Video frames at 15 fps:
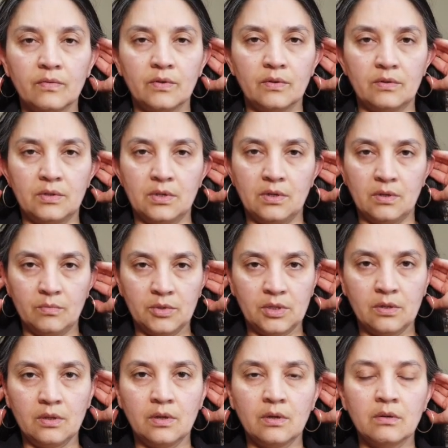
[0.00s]
a few times
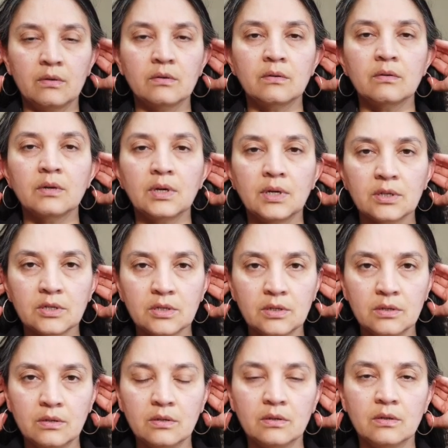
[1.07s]
in the other
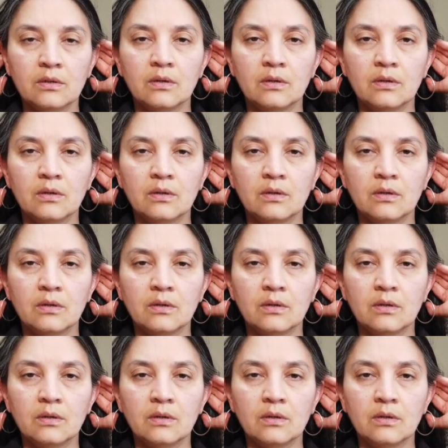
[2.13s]
direction.